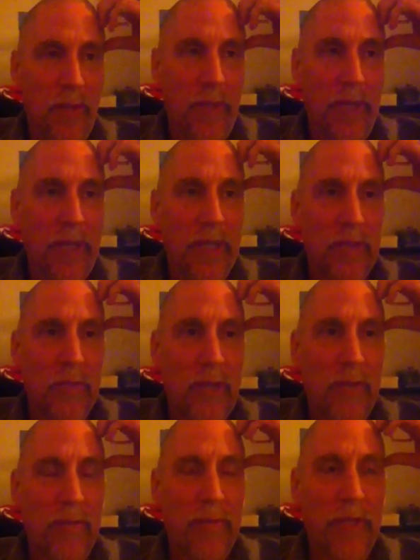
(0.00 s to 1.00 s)
Because we
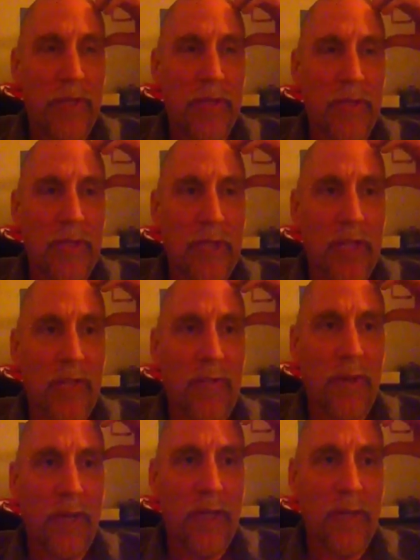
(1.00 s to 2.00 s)
have a bunch of sick
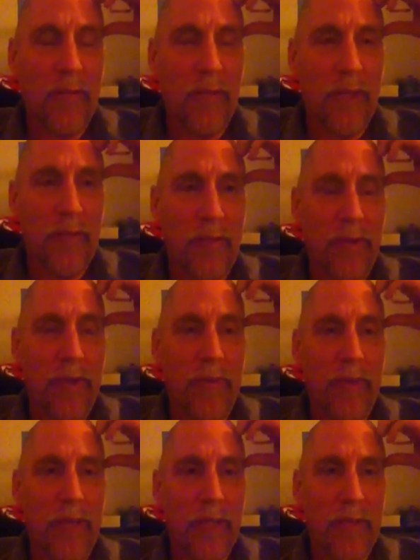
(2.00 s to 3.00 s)
fucking people
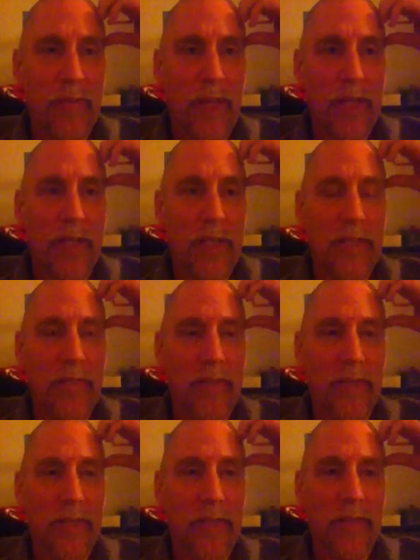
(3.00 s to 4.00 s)
that make us pay to live
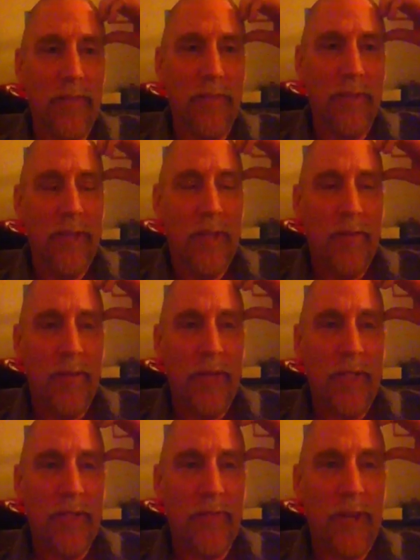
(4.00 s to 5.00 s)
here and
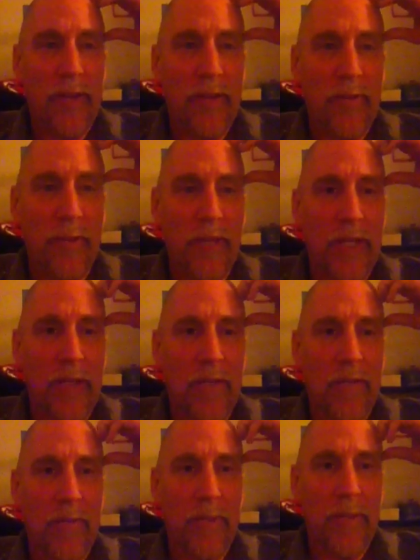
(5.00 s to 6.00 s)
make us value money
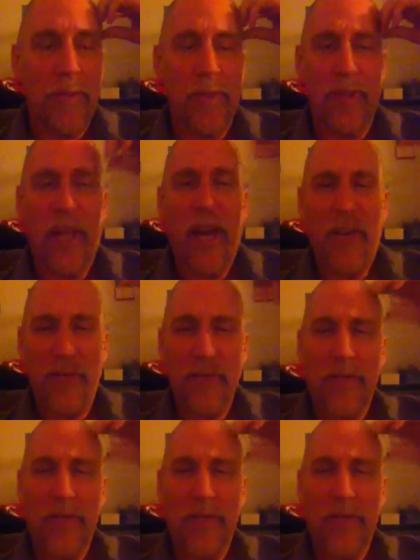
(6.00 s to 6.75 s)
over people's lives.